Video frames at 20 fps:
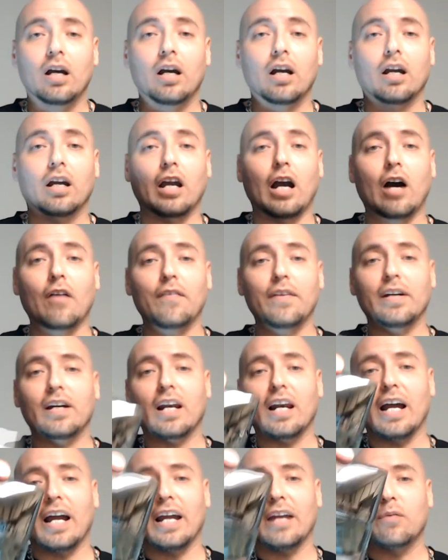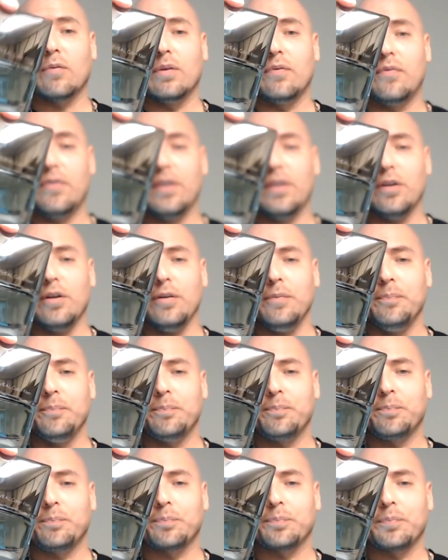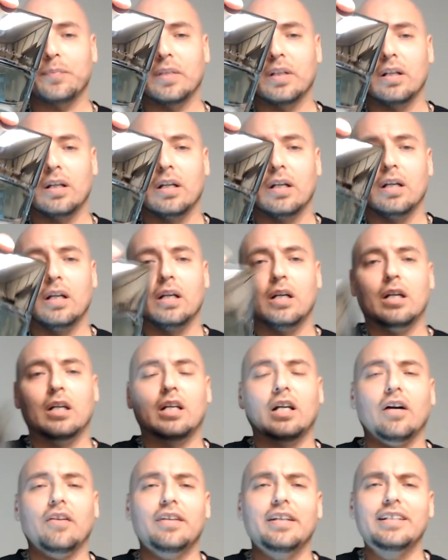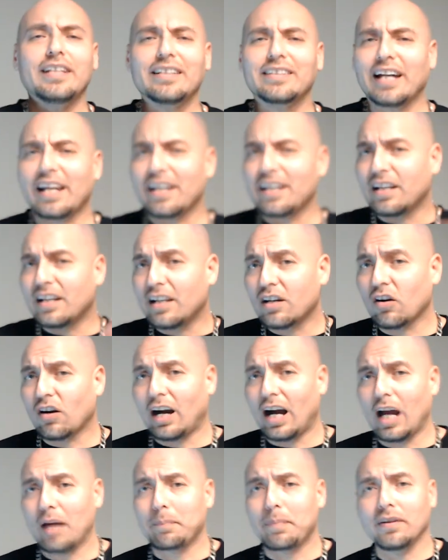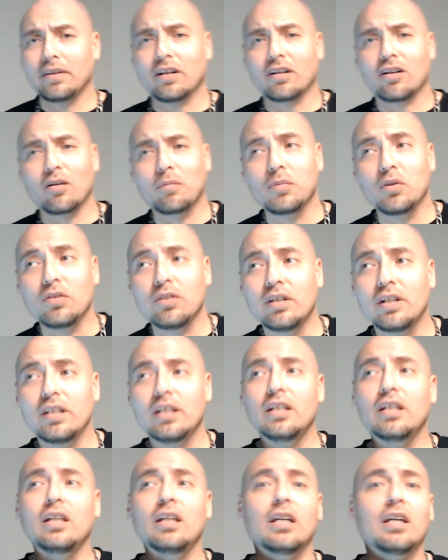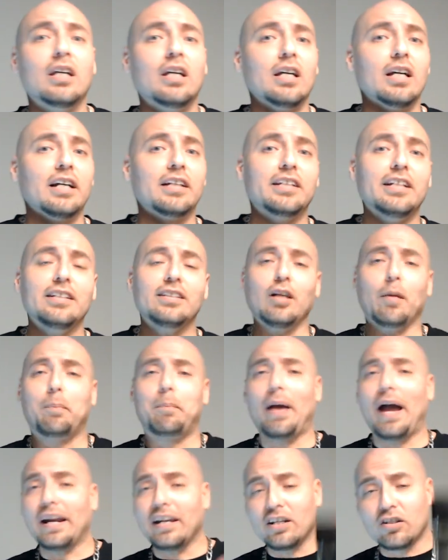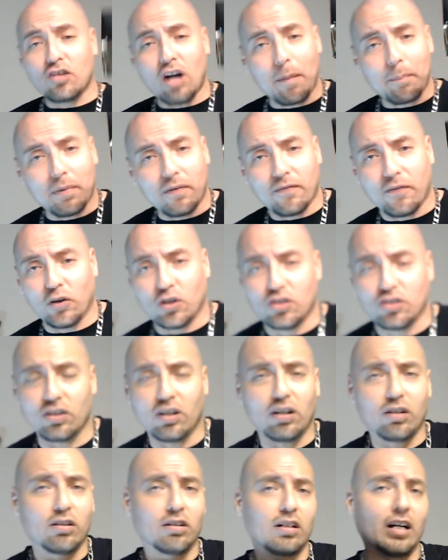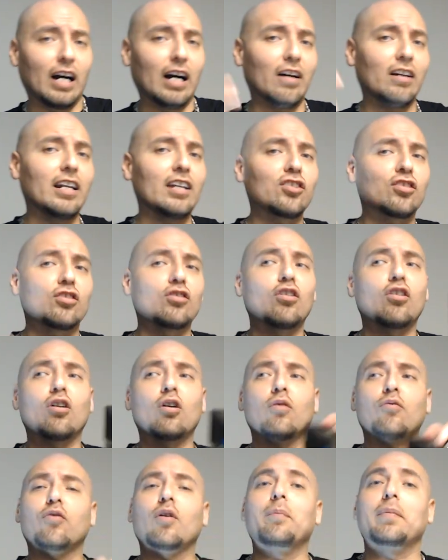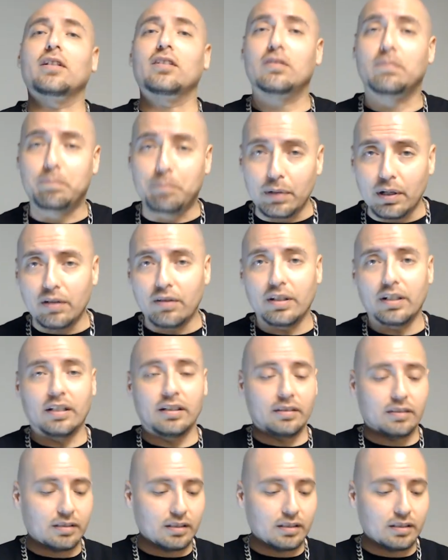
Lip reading: Calvin Klein Reveal. Now this has gotten a little hype in the community. And this is a panty dropper for sure. I'll let you know from experience.